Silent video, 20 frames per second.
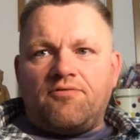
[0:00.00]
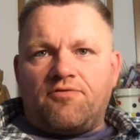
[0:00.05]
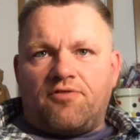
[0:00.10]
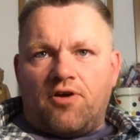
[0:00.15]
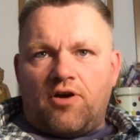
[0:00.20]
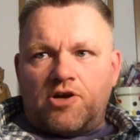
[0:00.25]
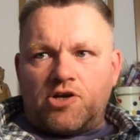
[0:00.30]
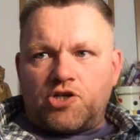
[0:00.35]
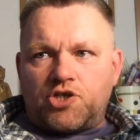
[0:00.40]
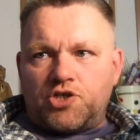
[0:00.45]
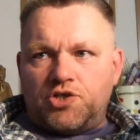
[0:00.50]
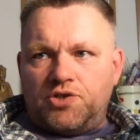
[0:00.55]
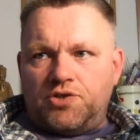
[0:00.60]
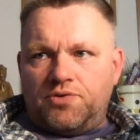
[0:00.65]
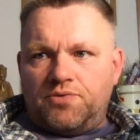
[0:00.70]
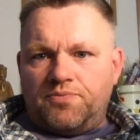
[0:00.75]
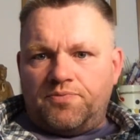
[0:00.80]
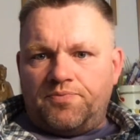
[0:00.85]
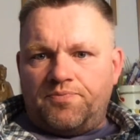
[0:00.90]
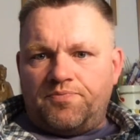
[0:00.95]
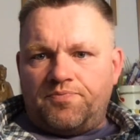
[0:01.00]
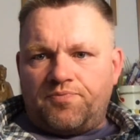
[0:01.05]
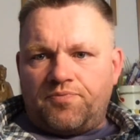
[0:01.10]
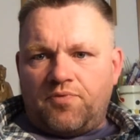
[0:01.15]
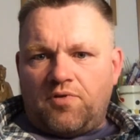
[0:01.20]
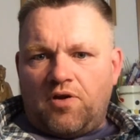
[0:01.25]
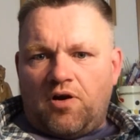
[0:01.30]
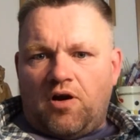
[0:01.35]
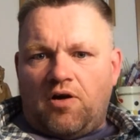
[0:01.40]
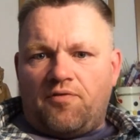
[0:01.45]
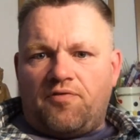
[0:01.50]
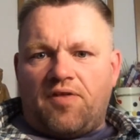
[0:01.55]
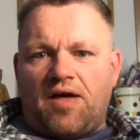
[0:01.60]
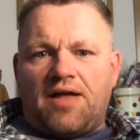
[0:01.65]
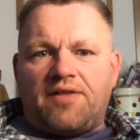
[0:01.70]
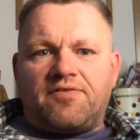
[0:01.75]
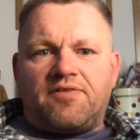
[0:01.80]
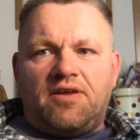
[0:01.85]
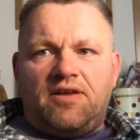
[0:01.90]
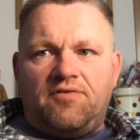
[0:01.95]
version of
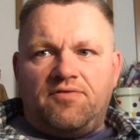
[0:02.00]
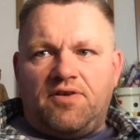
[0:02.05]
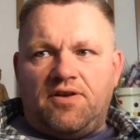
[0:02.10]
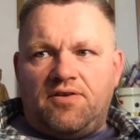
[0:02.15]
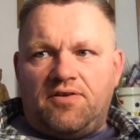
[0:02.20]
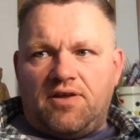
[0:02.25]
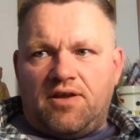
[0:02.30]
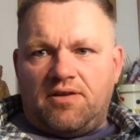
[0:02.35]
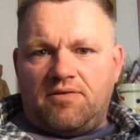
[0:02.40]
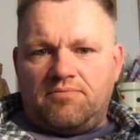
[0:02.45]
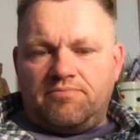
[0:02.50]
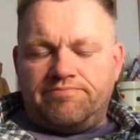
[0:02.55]
that DVD.